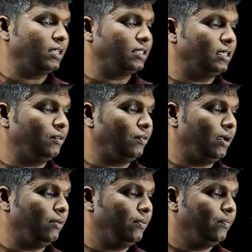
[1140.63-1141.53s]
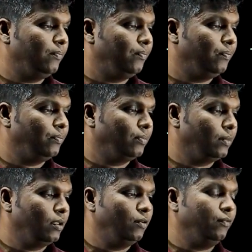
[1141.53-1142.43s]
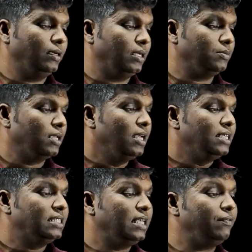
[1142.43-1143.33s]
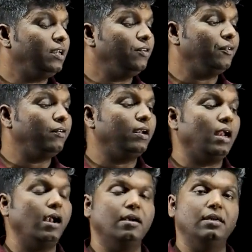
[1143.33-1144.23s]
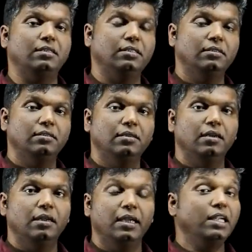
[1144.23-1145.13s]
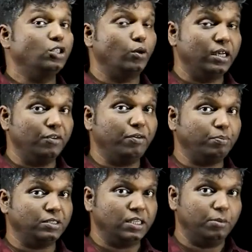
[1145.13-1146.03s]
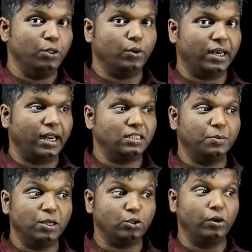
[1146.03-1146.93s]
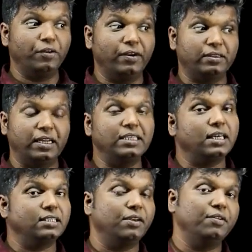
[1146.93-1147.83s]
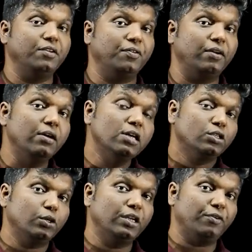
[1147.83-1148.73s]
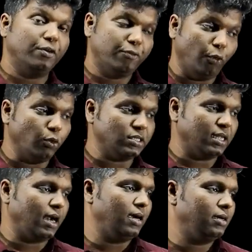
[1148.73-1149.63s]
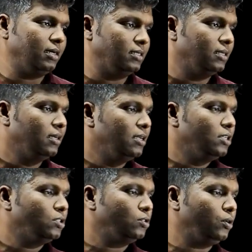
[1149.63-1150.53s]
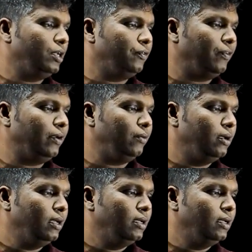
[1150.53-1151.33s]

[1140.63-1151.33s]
are 35, 5 times. 75 and 100, in 25th table you can cancel, because 25 3s are 75, 25 4s are 100. So 25